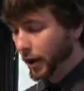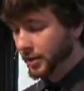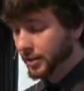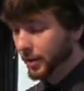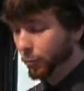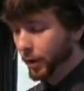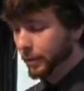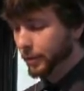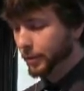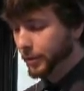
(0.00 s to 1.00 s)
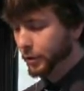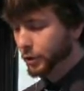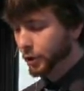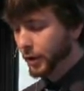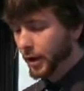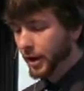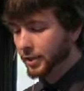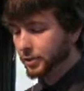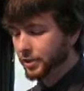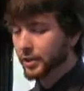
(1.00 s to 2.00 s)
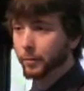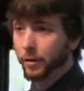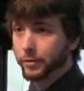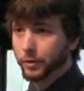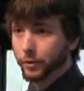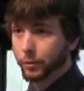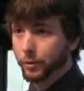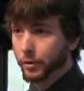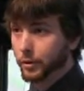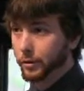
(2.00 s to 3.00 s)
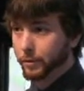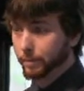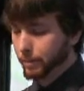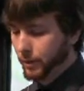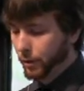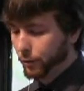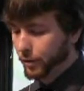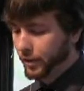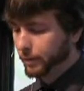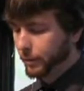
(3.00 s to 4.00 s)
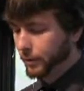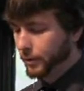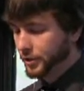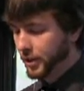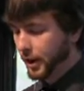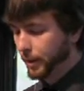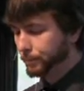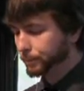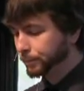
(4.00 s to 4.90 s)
in some way for the future as you send them off to do their own thing for the first time.